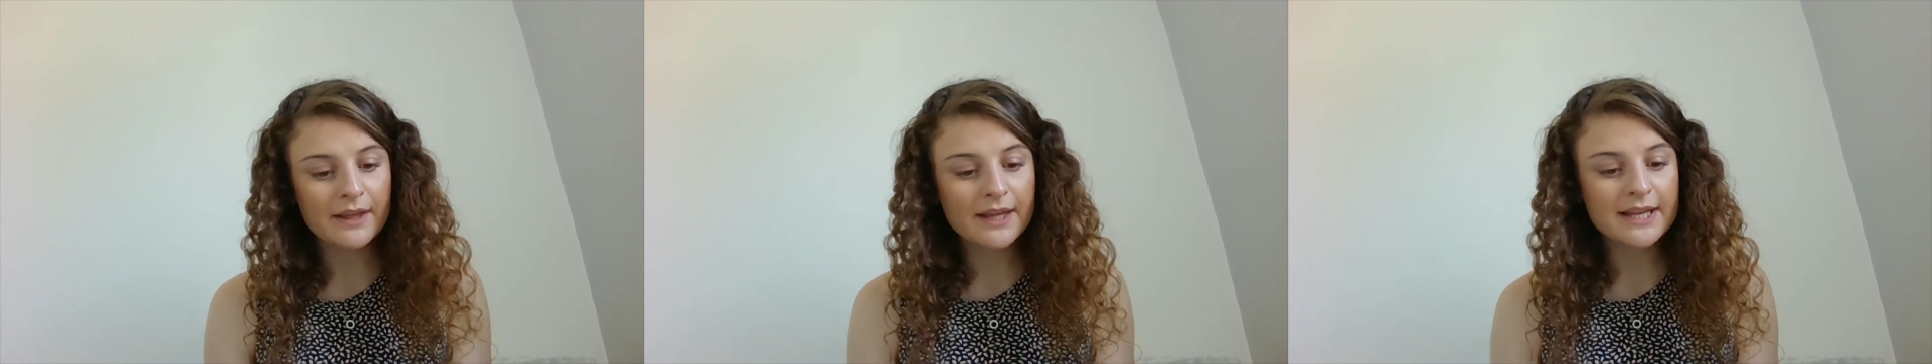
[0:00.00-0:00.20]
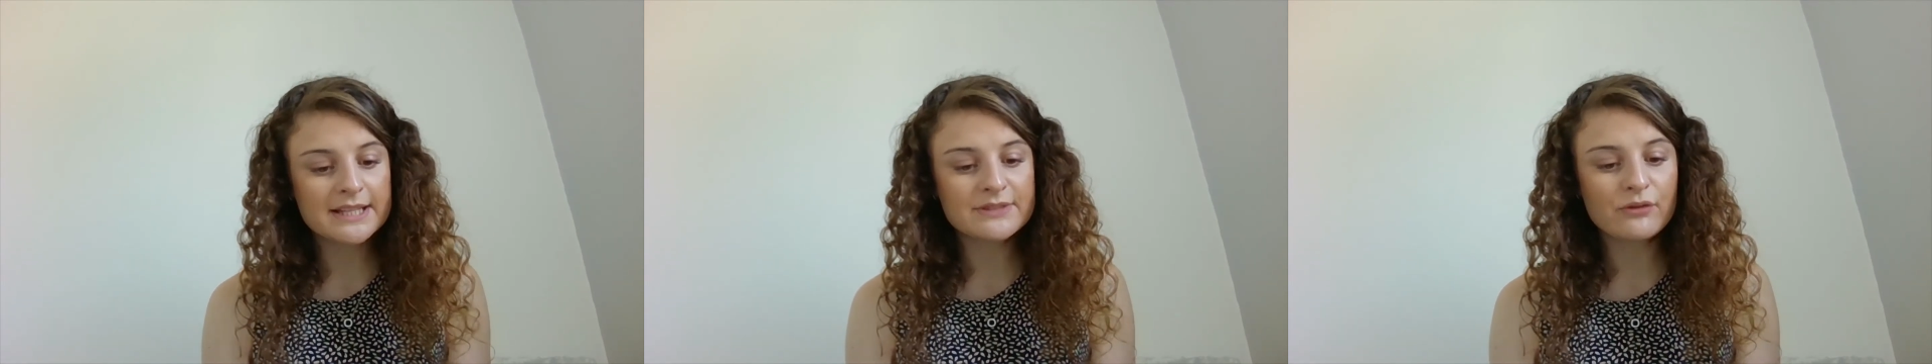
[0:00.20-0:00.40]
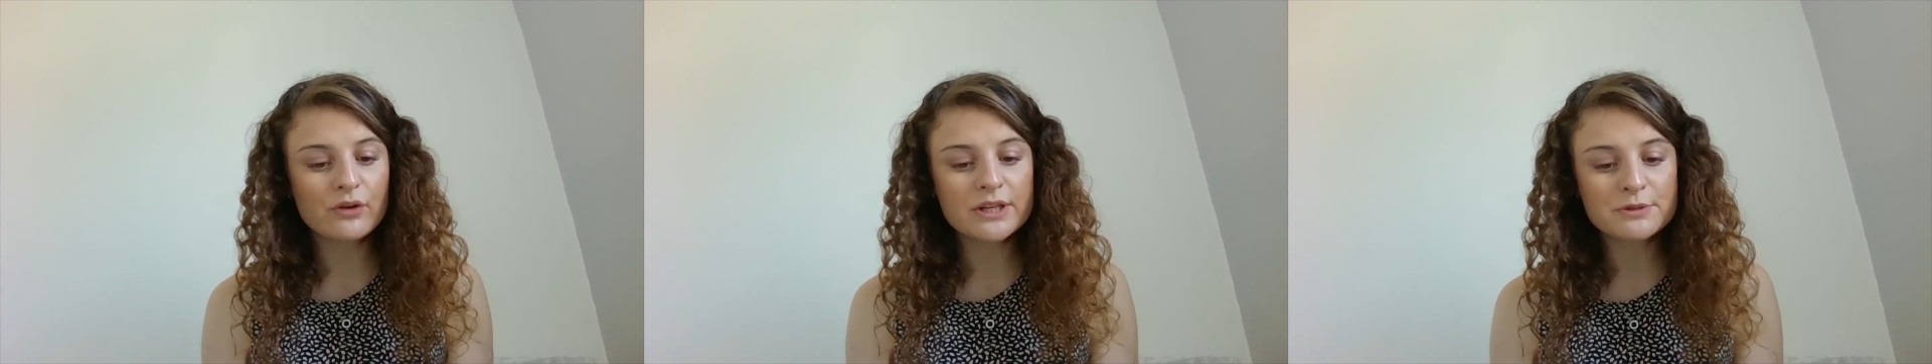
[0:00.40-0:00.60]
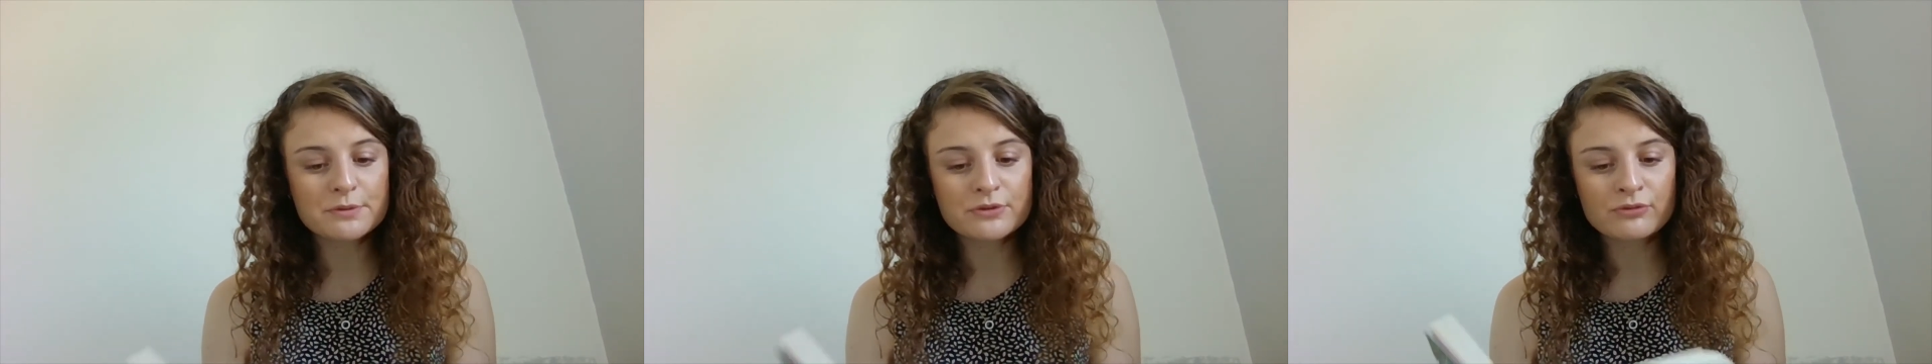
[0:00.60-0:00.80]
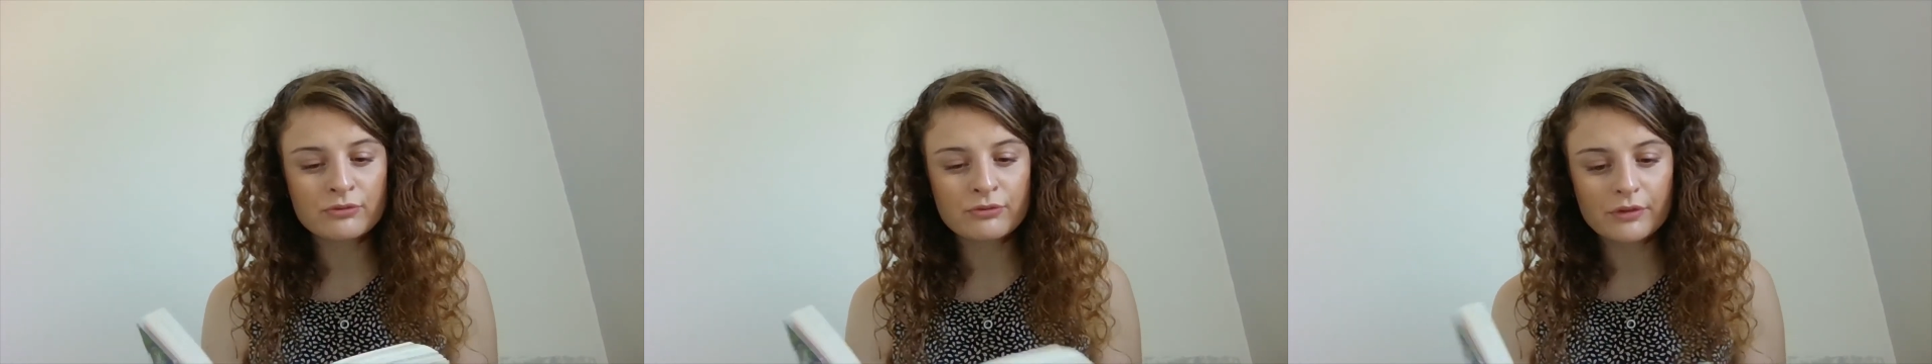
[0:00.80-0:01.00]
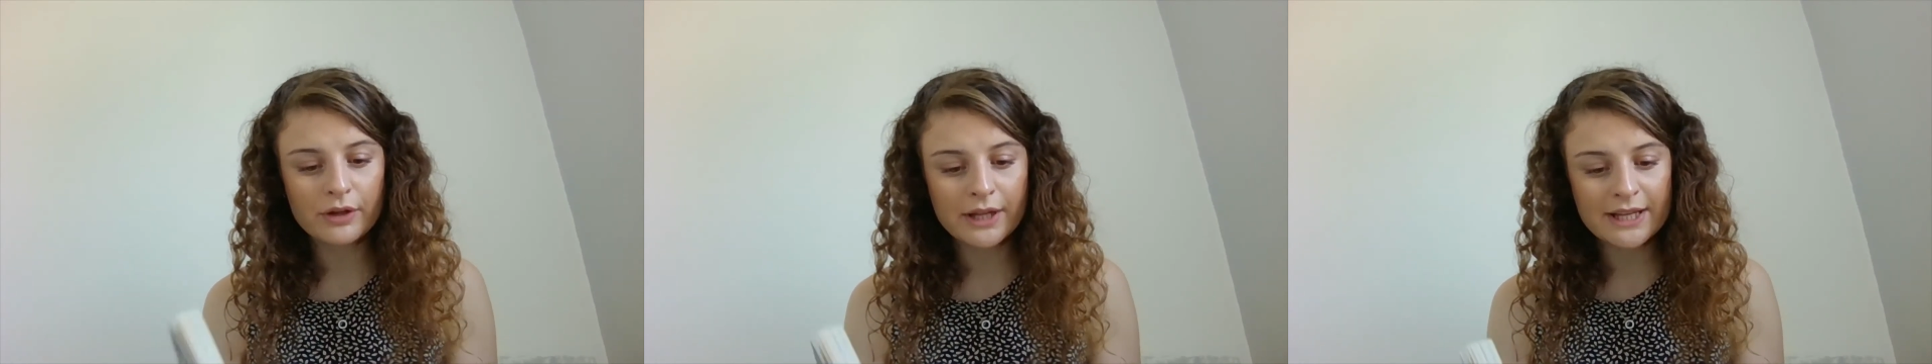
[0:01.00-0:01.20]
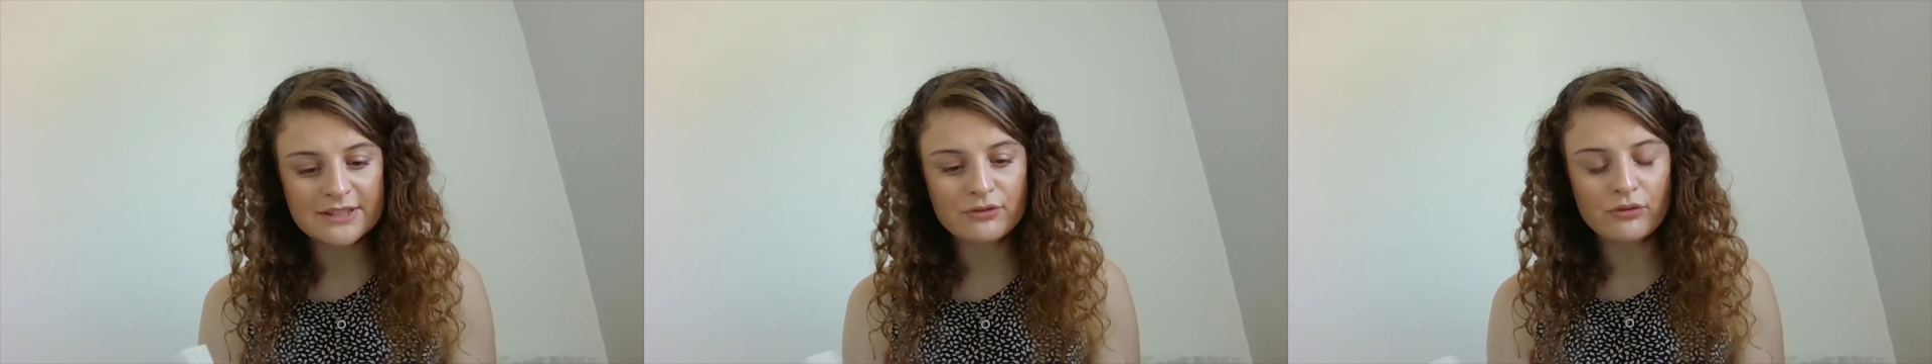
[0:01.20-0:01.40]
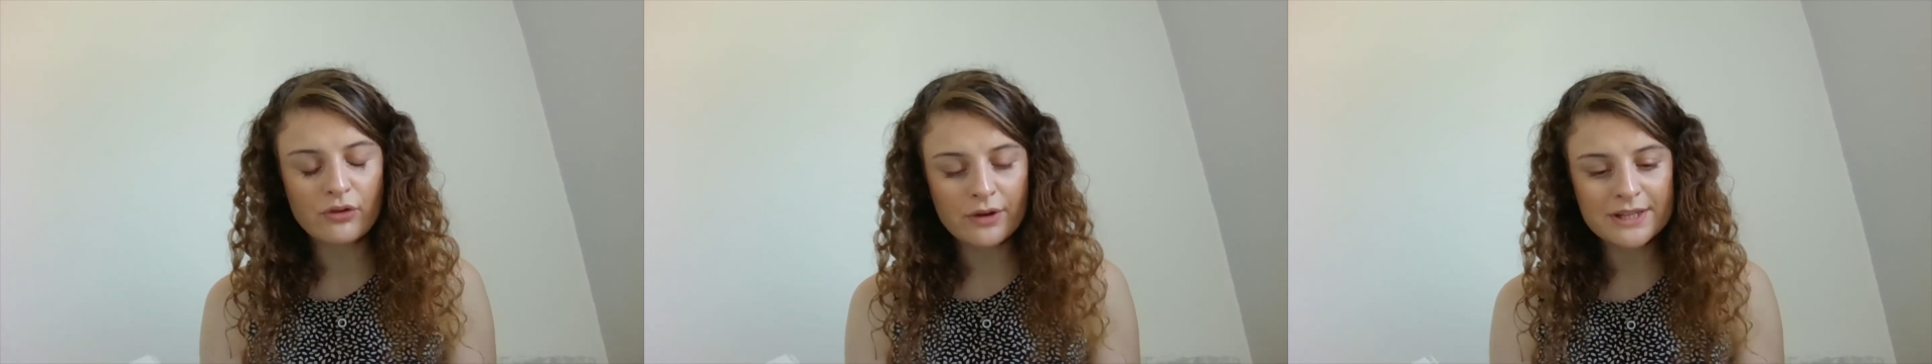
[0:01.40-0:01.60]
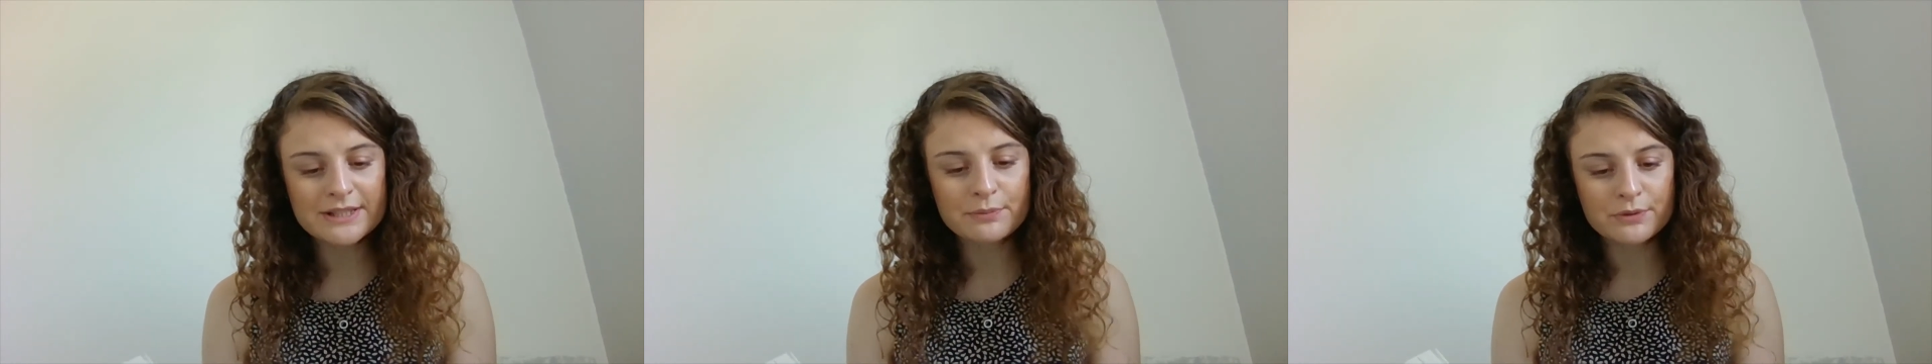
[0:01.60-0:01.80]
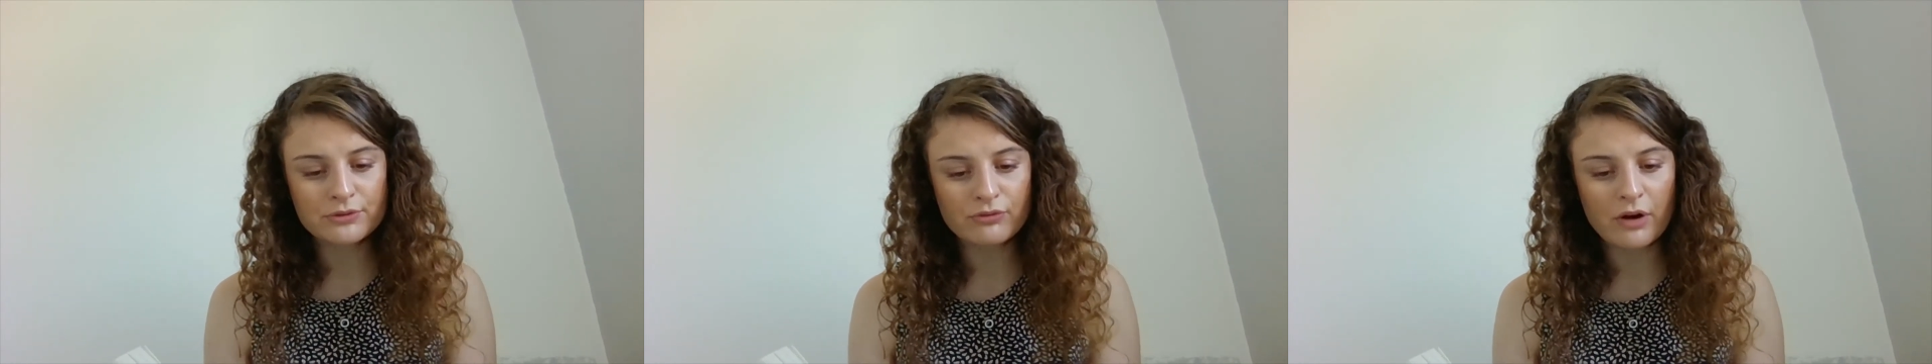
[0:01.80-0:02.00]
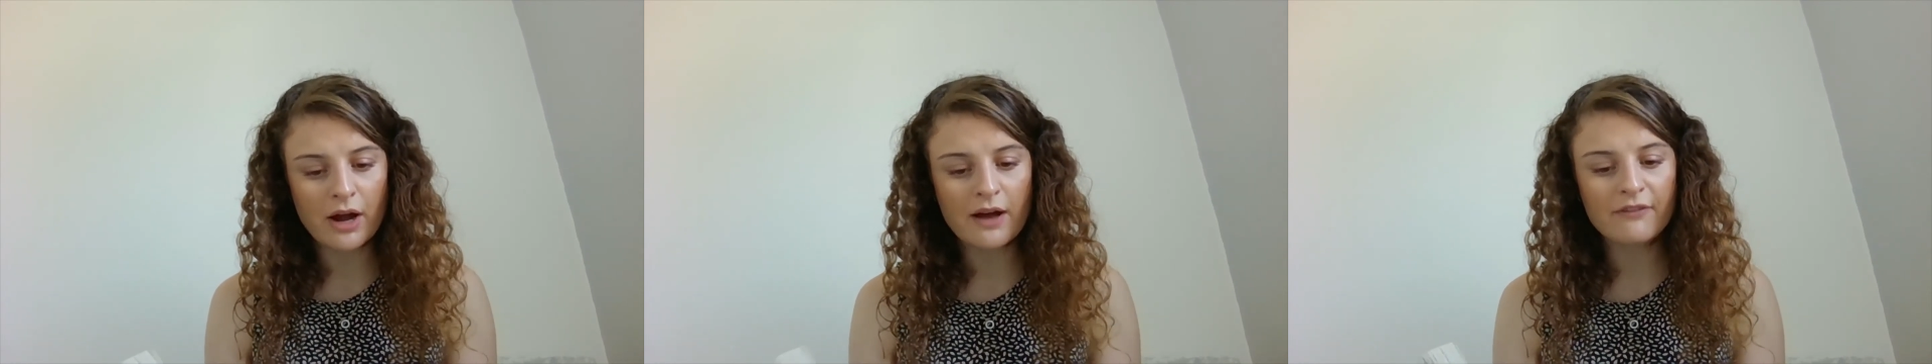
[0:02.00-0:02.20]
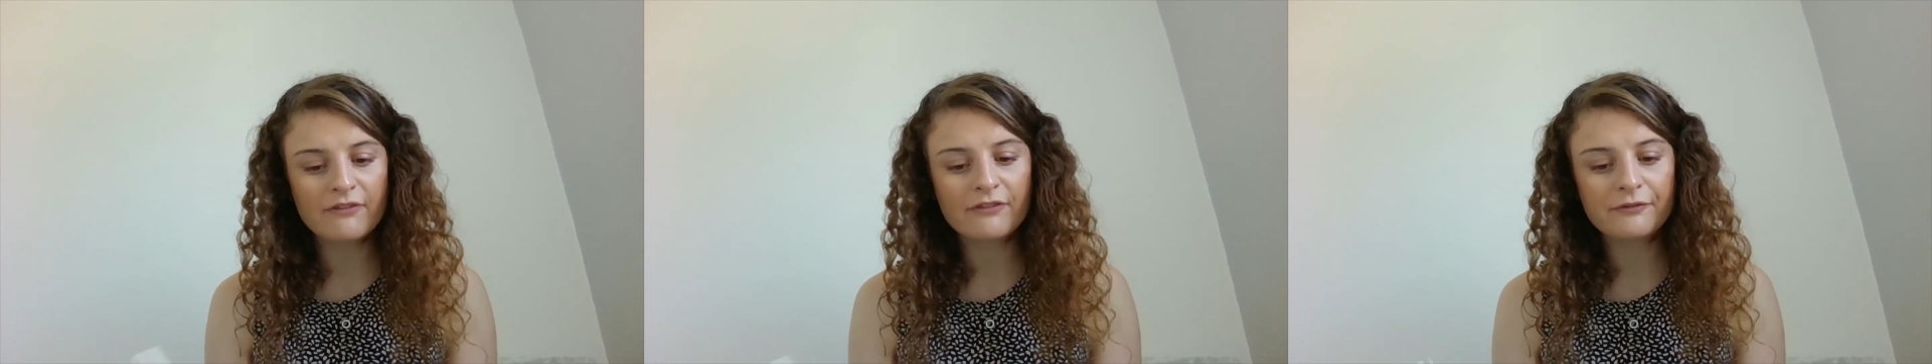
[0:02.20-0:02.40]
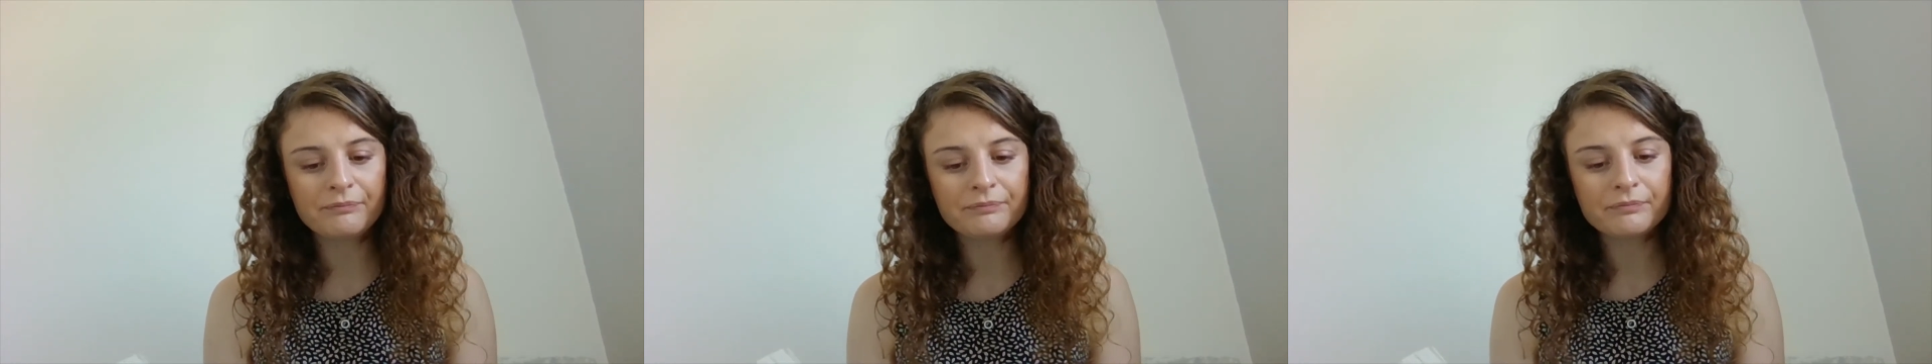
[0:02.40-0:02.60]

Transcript: His voice was rough.